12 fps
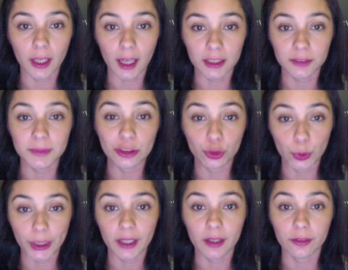has been
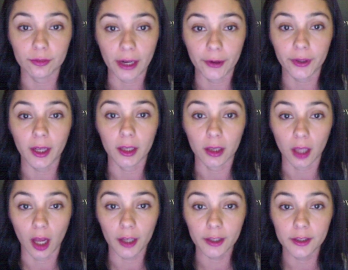swinging around a
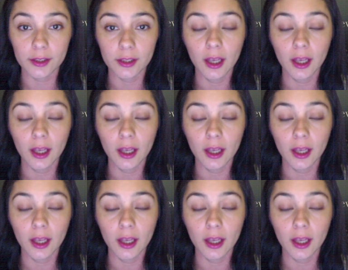lot.